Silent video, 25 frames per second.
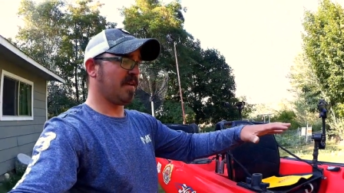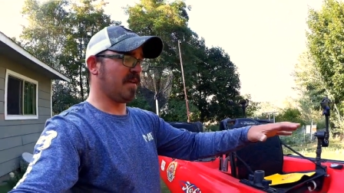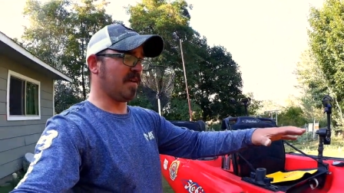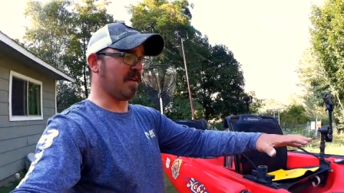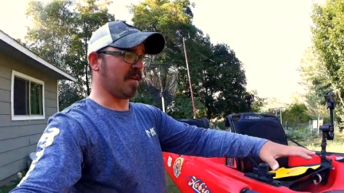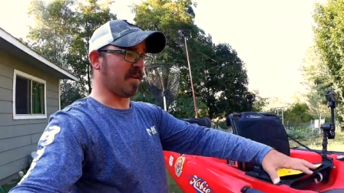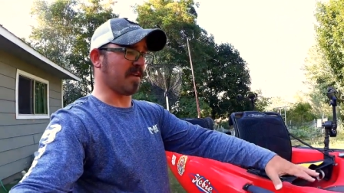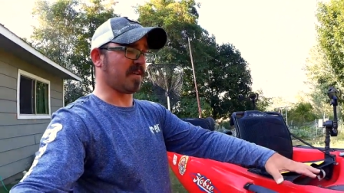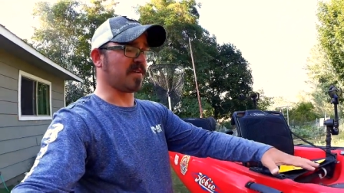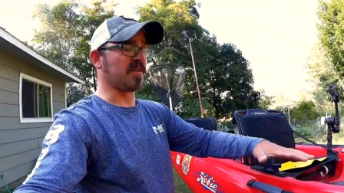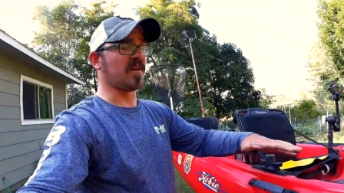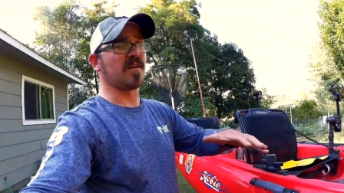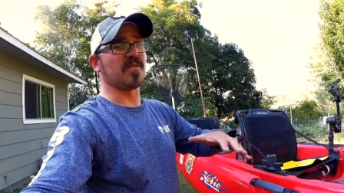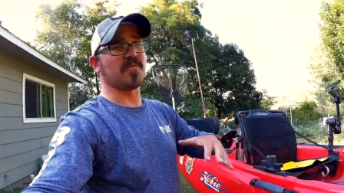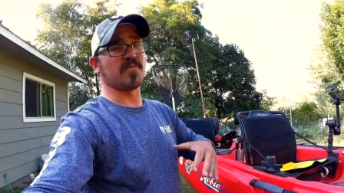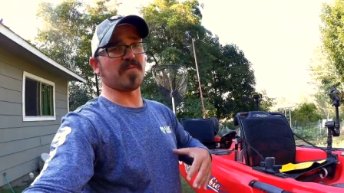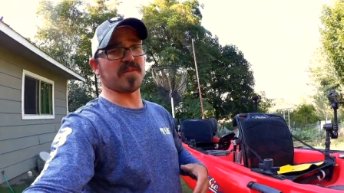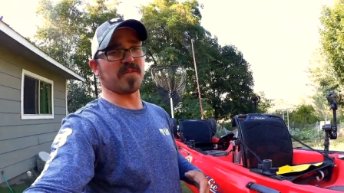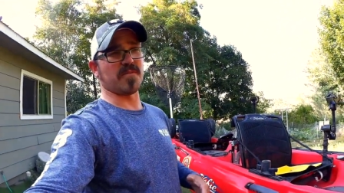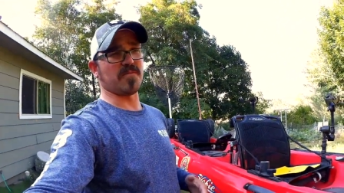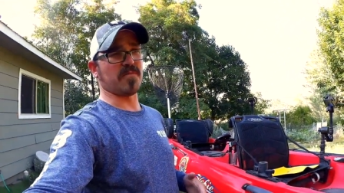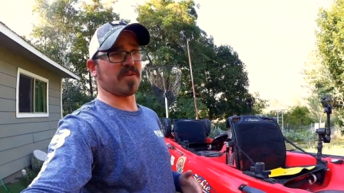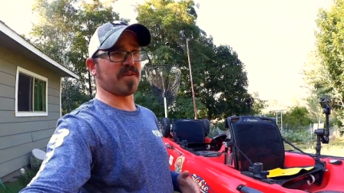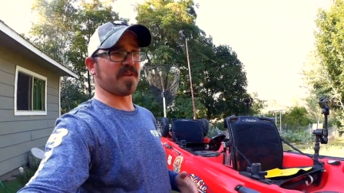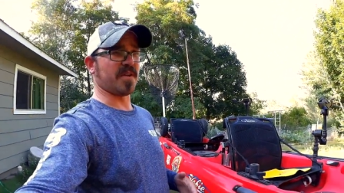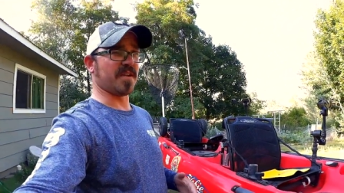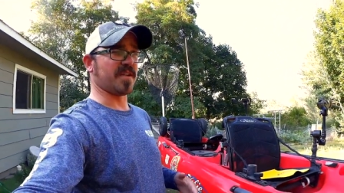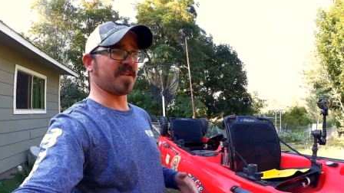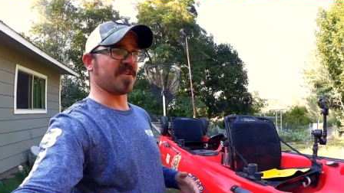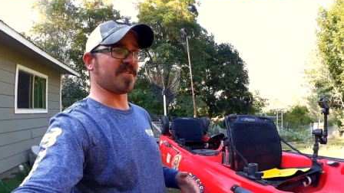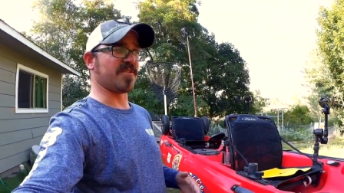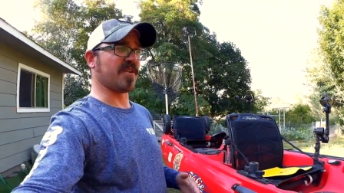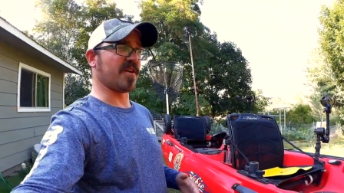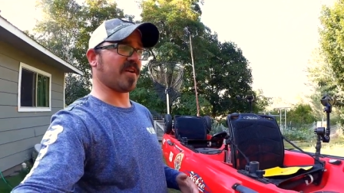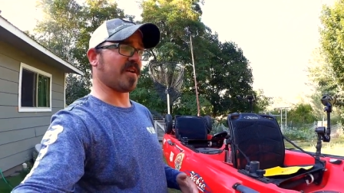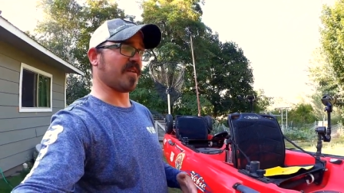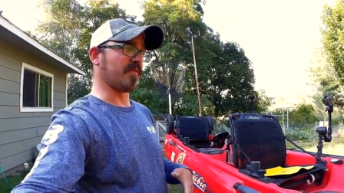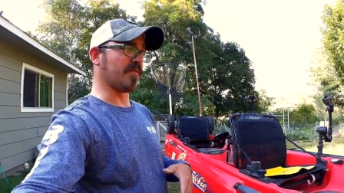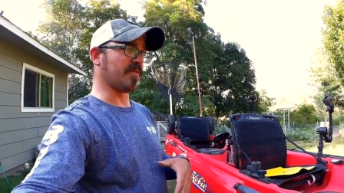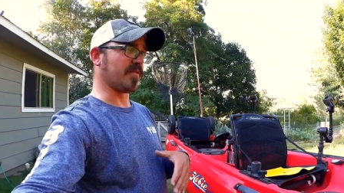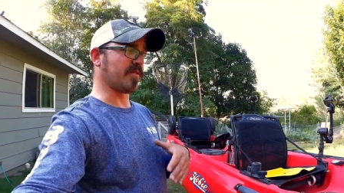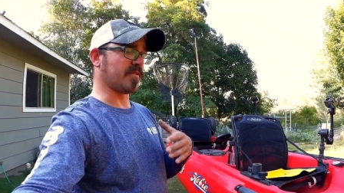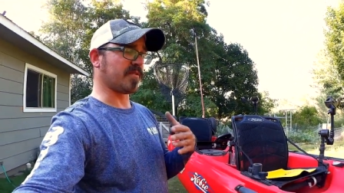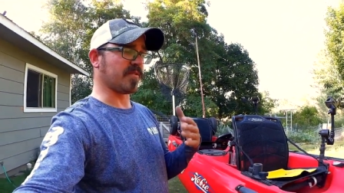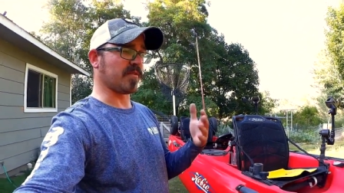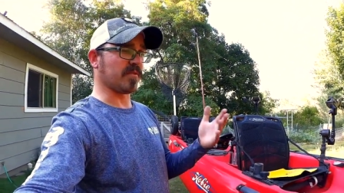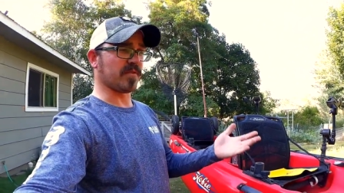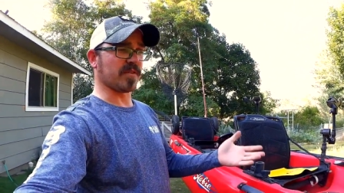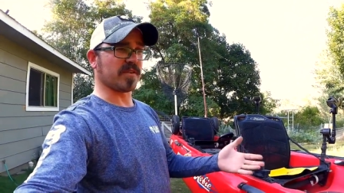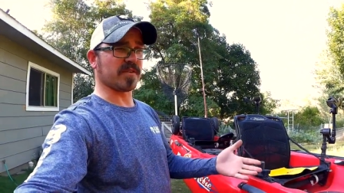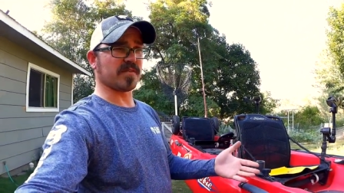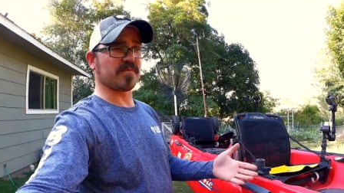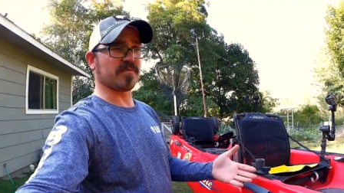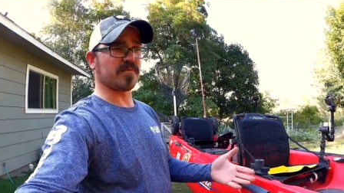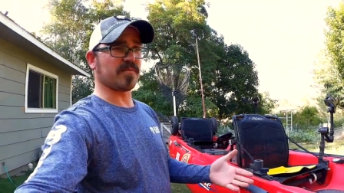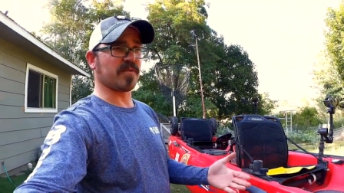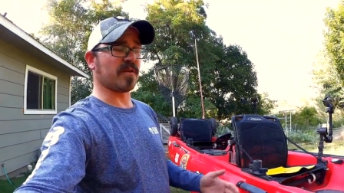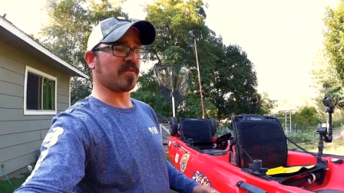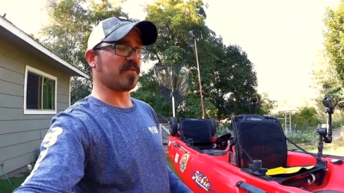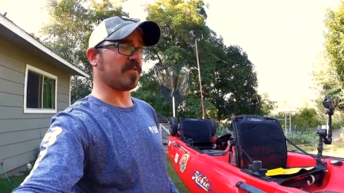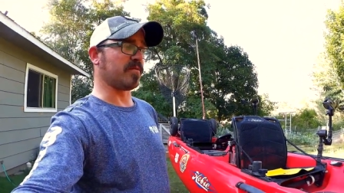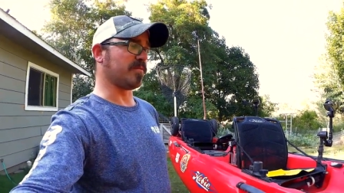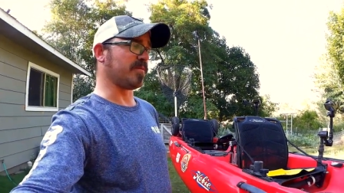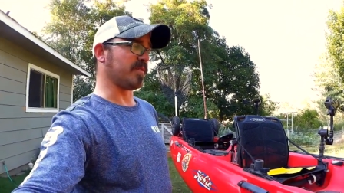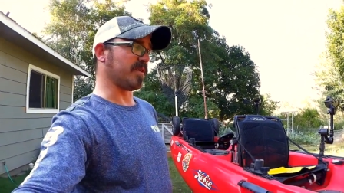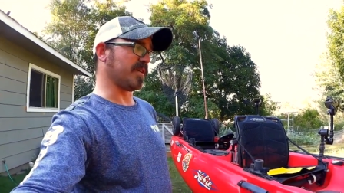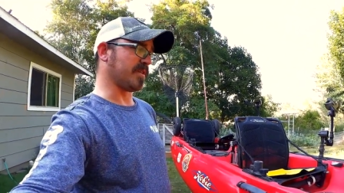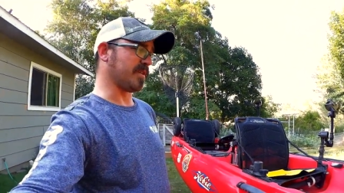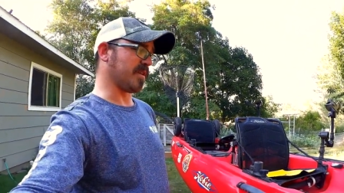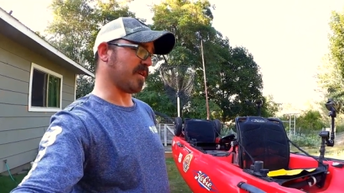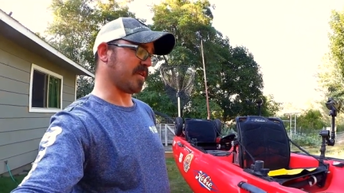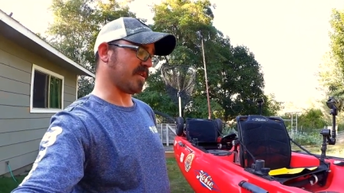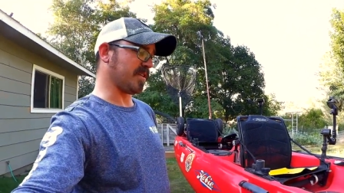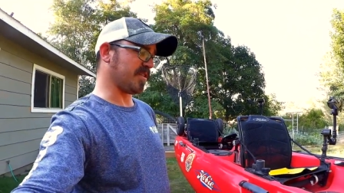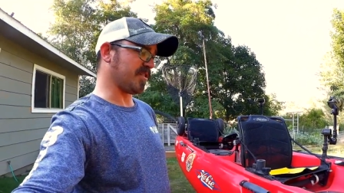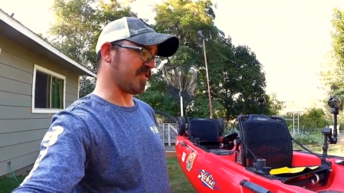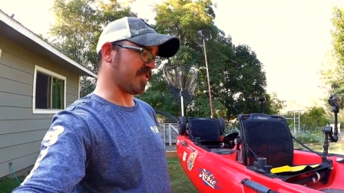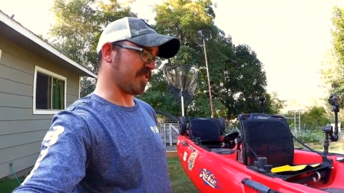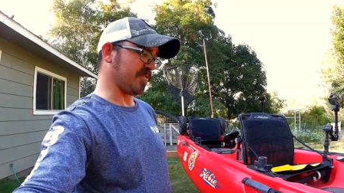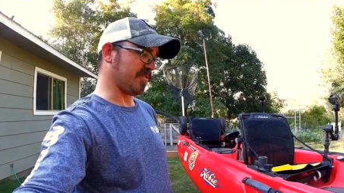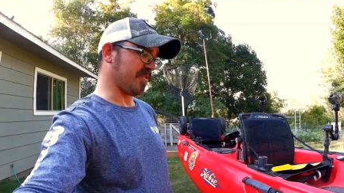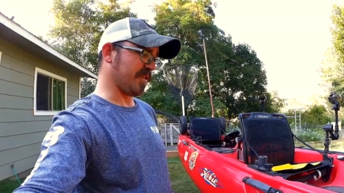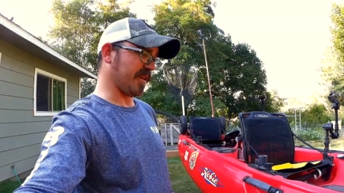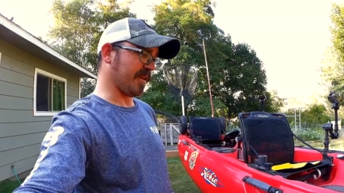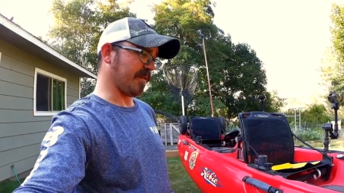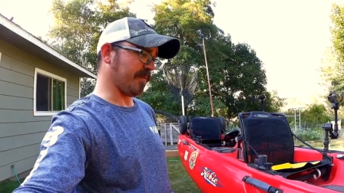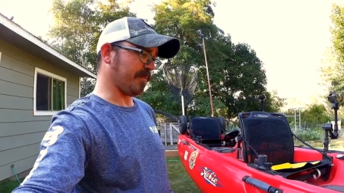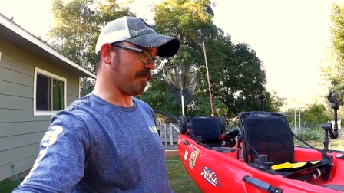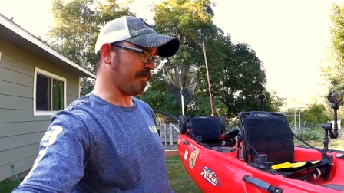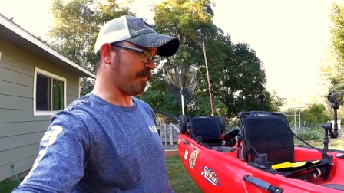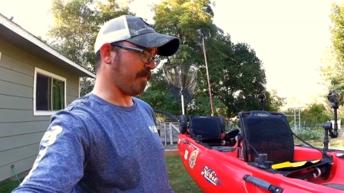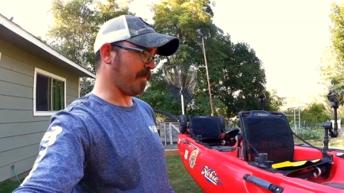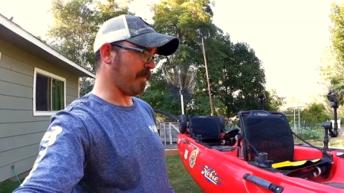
uh, come with the one eighty drive, so it's probably a non-issue now.